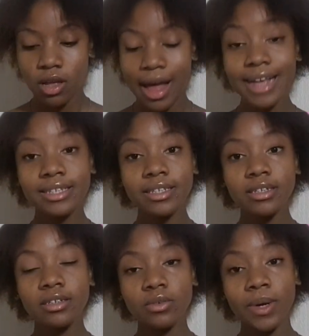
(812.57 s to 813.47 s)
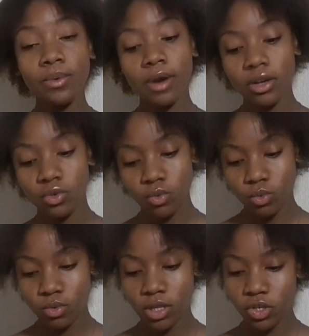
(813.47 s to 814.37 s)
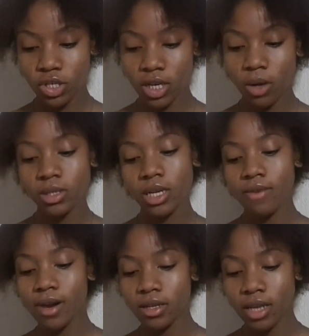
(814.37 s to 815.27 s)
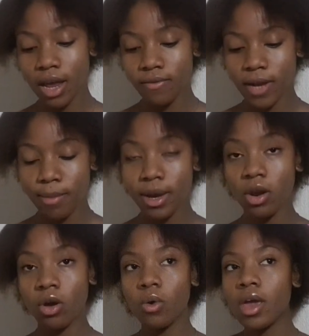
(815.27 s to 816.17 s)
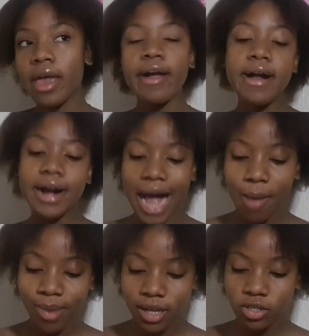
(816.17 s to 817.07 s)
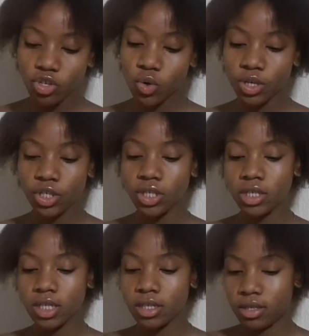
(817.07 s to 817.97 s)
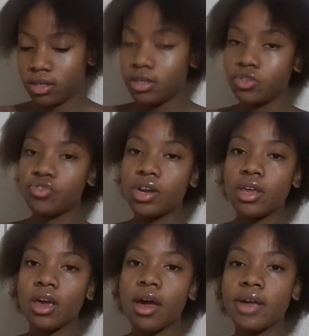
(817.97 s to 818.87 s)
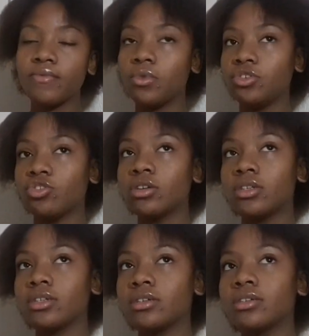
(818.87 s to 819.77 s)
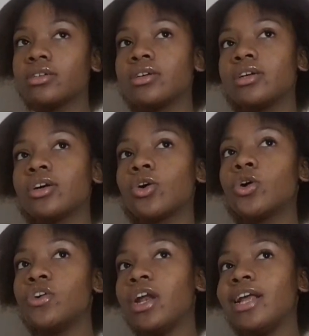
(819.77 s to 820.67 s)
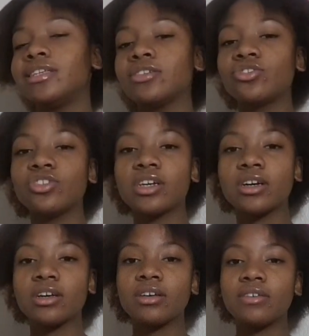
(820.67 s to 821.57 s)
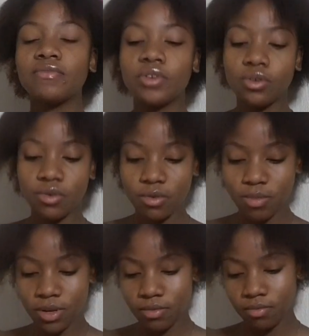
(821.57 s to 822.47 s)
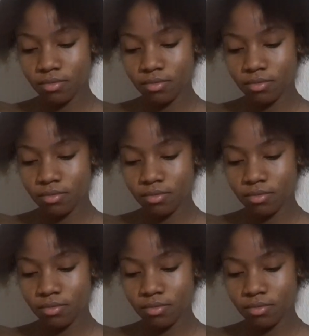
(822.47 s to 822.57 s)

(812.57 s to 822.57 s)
I said, What would I do? And you said, How's the influencer life coming along? Okay, I'm gonna answer your question since it's already here, even though it's not correlating to the video, but